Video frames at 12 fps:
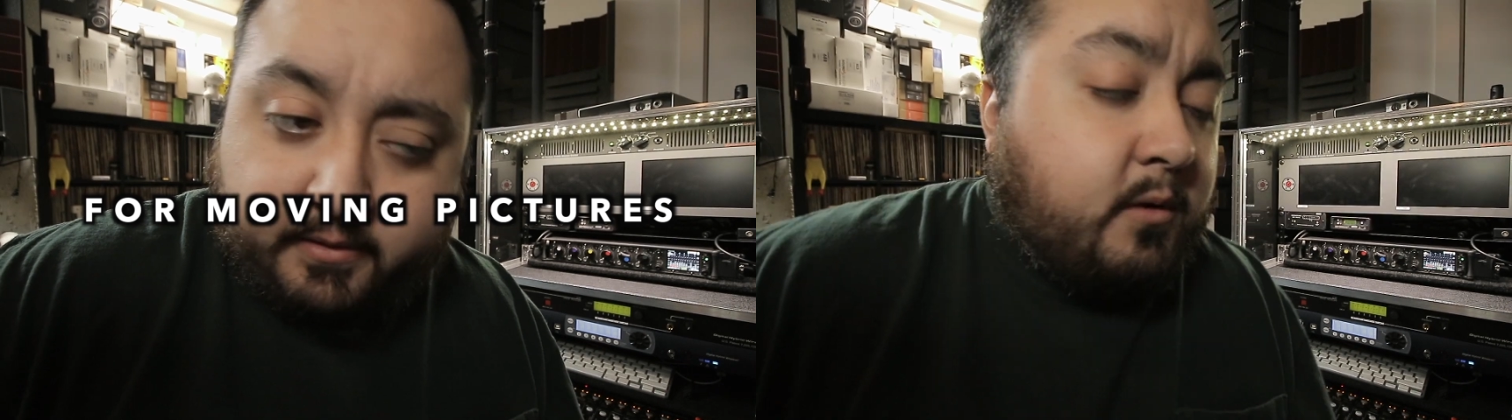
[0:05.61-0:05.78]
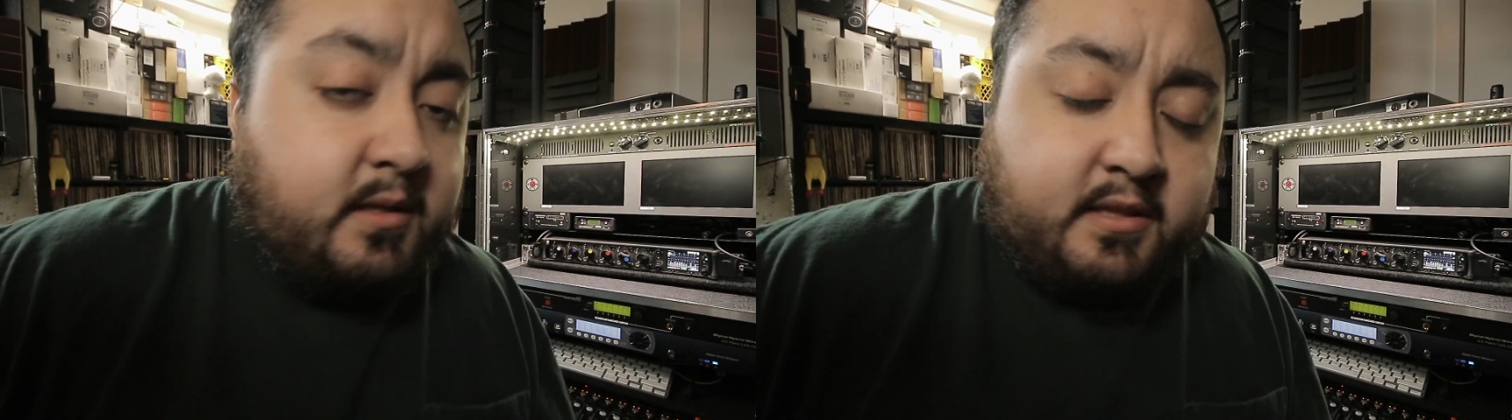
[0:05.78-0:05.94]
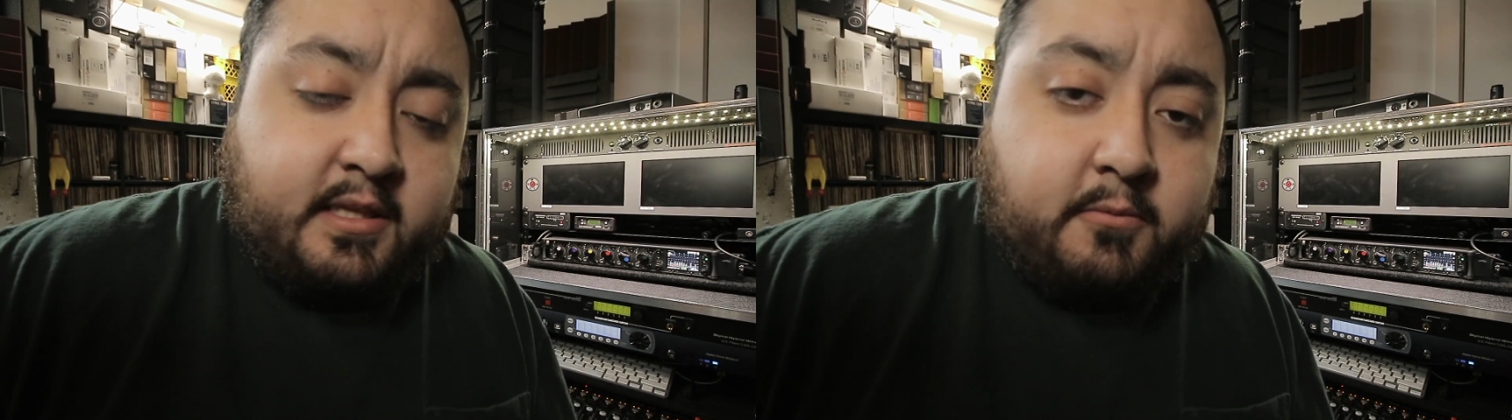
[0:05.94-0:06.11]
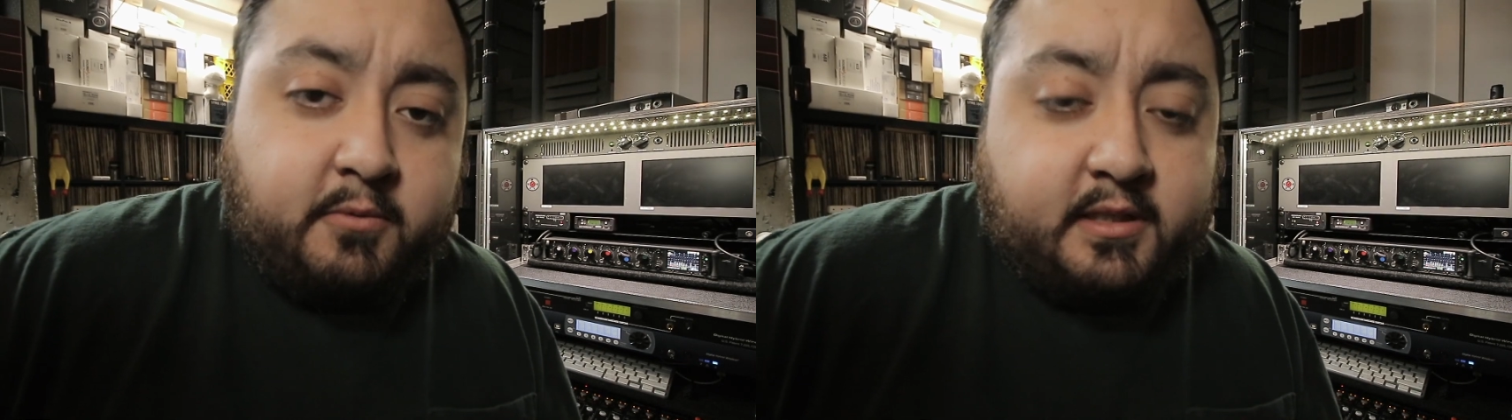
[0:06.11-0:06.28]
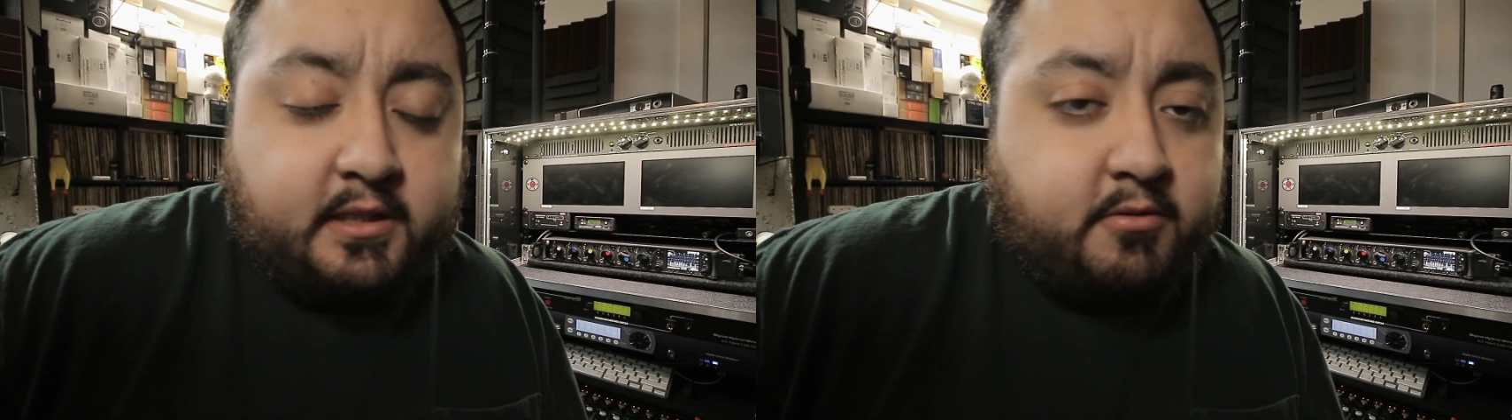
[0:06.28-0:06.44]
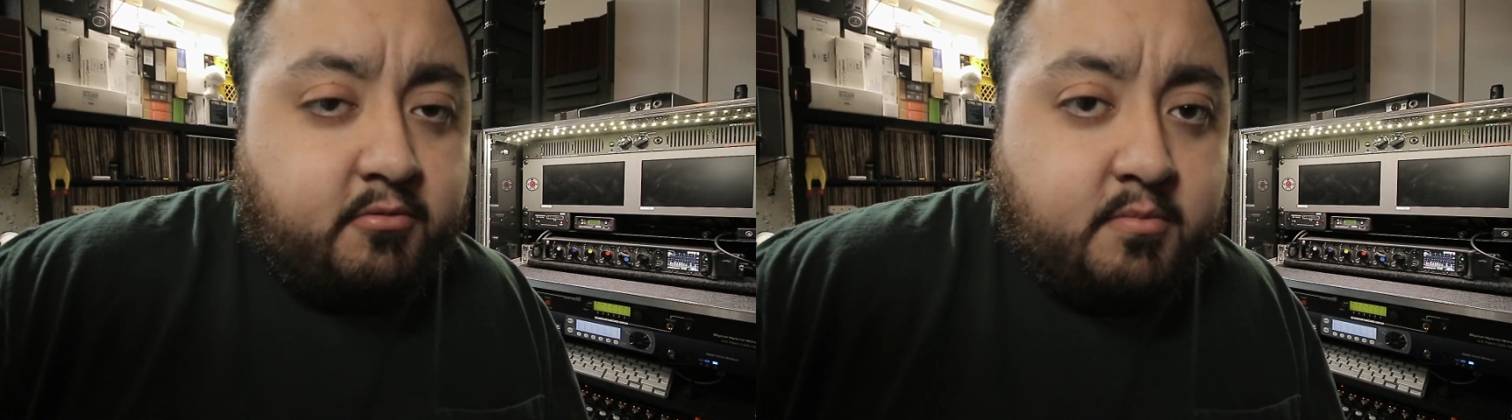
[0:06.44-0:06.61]
One thing we
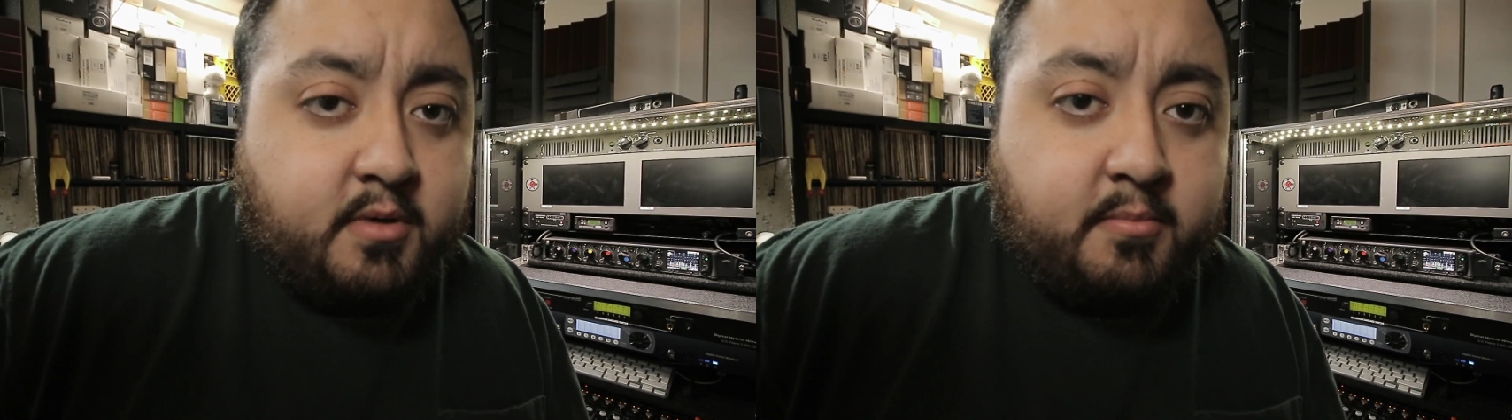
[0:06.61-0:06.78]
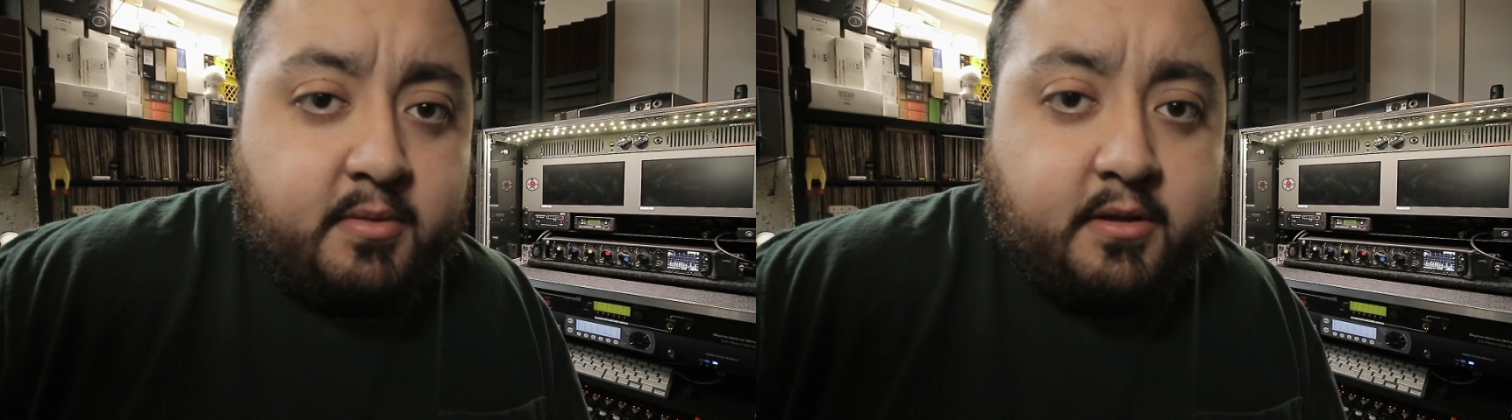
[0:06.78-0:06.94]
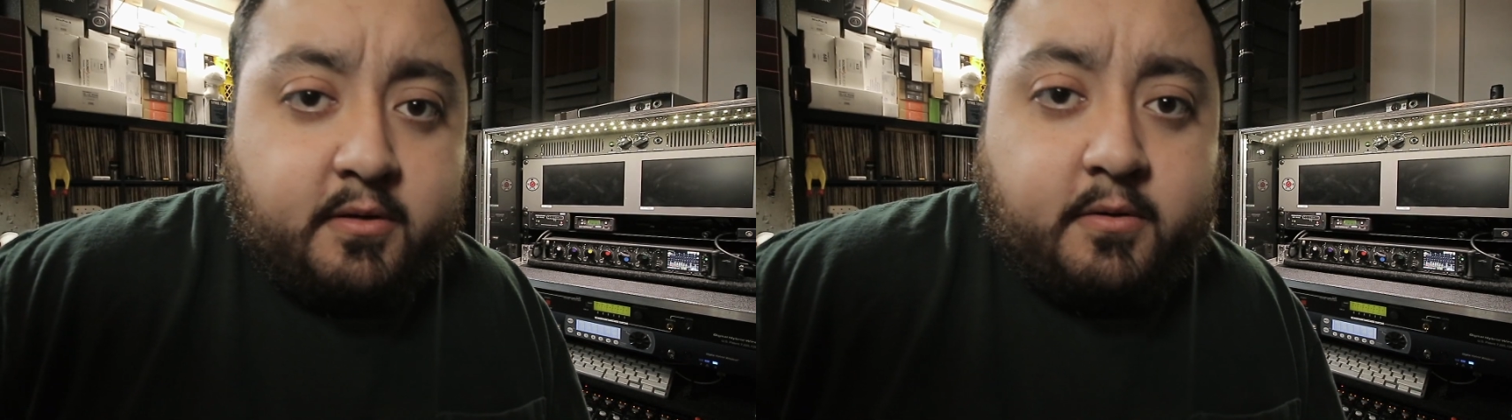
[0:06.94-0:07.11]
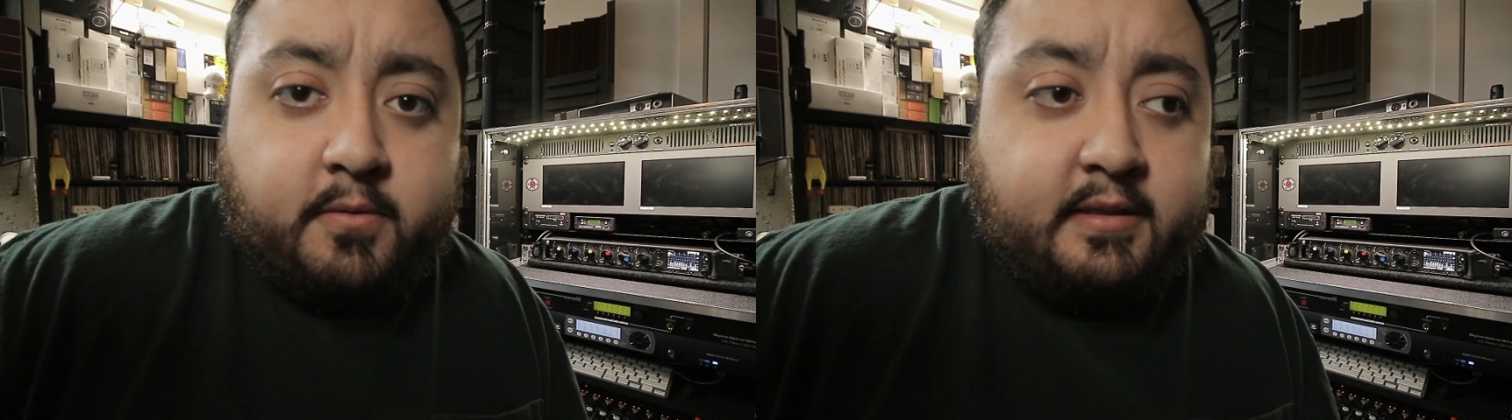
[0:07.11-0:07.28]
need to remember though,